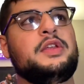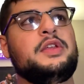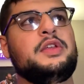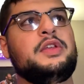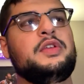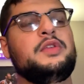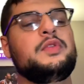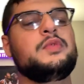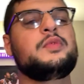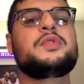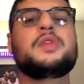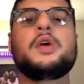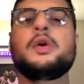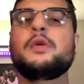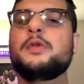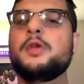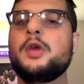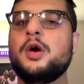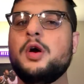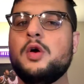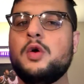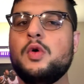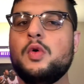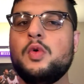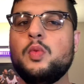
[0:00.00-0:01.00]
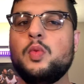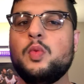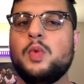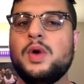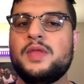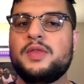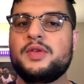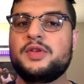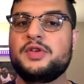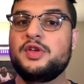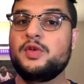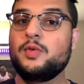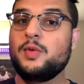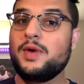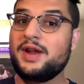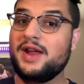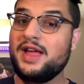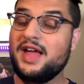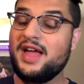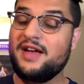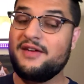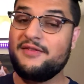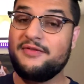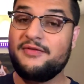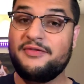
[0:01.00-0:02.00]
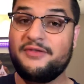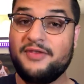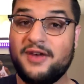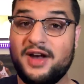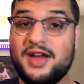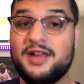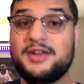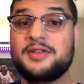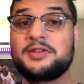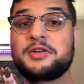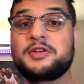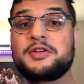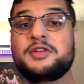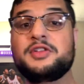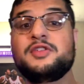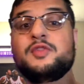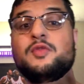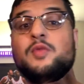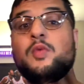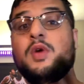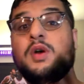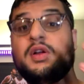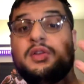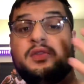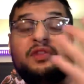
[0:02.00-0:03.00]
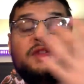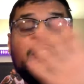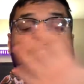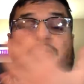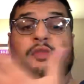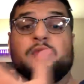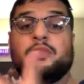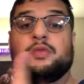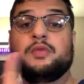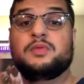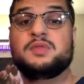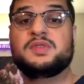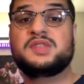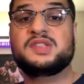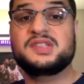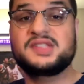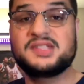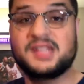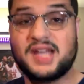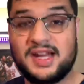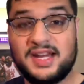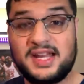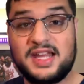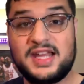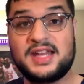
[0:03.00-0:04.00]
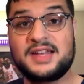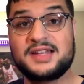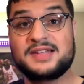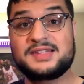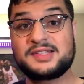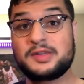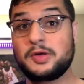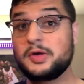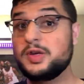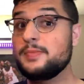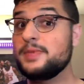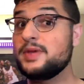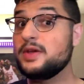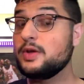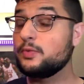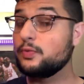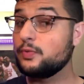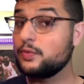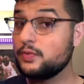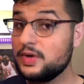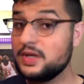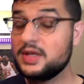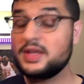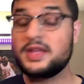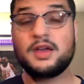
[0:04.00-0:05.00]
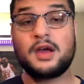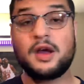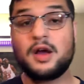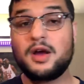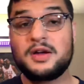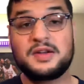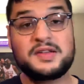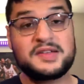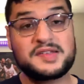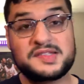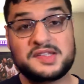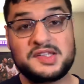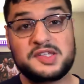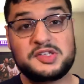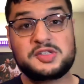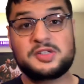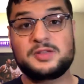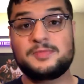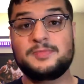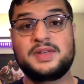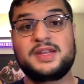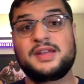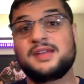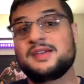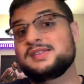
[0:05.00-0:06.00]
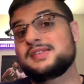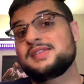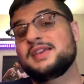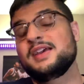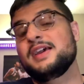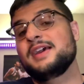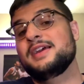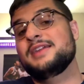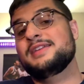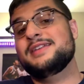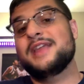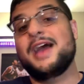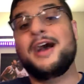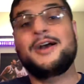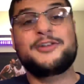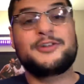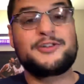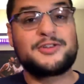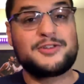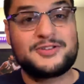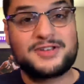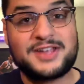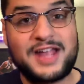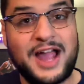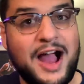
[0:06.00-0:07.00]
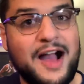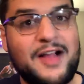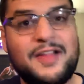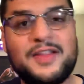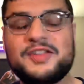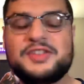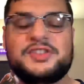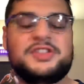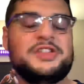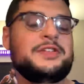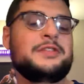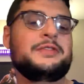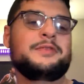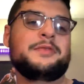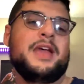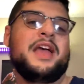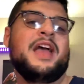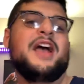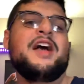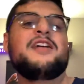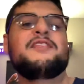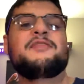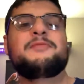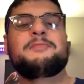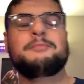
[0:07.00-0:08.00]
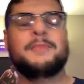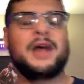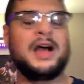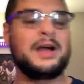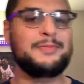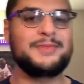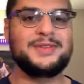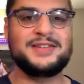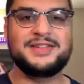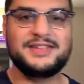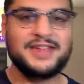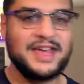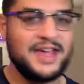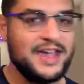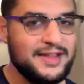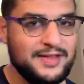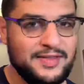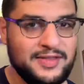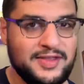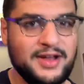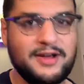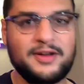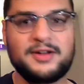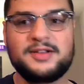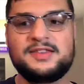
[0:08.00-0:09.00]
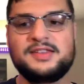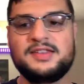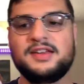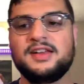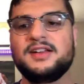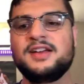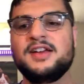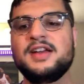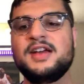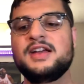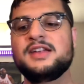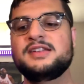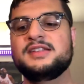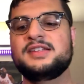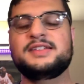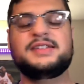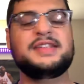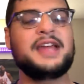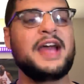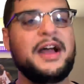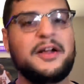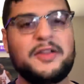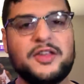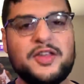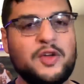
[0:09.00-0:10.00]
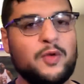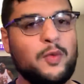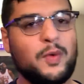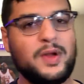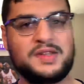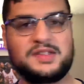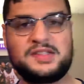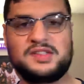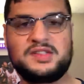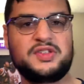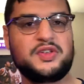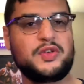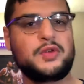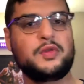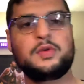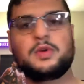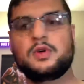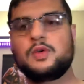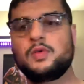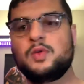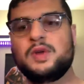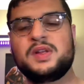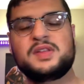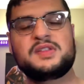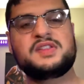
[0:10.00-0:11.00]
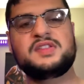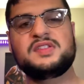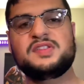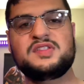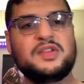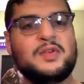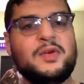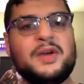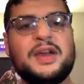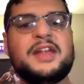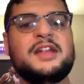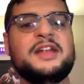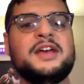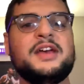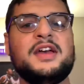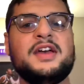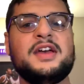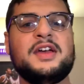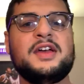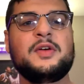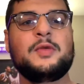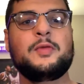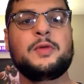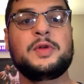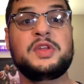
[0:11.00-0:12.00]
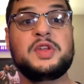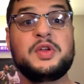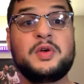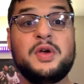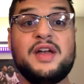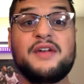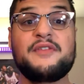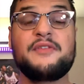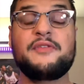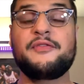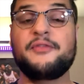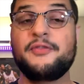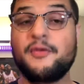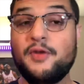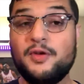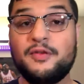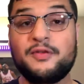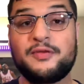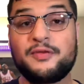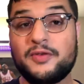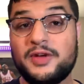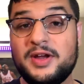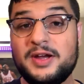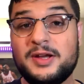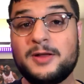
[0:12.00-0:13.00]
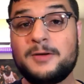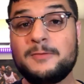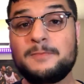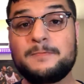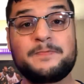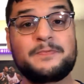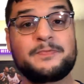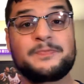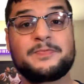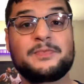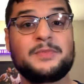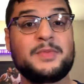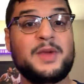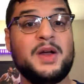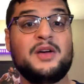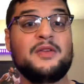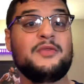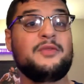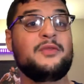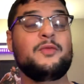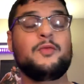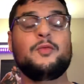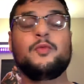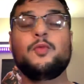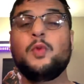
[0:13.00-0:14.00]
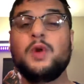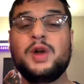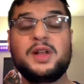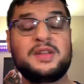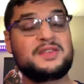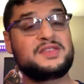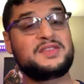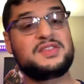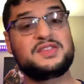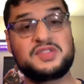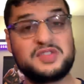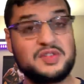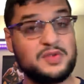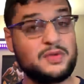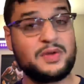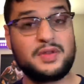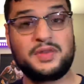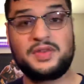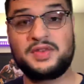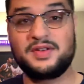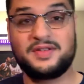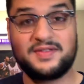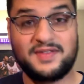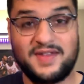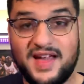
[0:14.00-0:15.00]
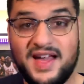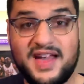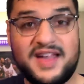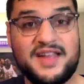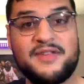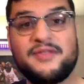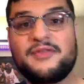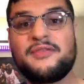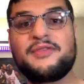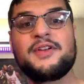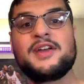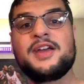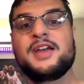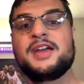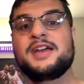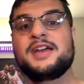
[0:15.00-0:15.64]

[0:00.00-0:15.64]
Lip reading: you don't know whether you want to have fun or you want to study. And it's going to be a really hard decision, because now you're in college. You don't have mom and dad there to tell you what to do or when to do it. When you have full freedom of what to do with your life,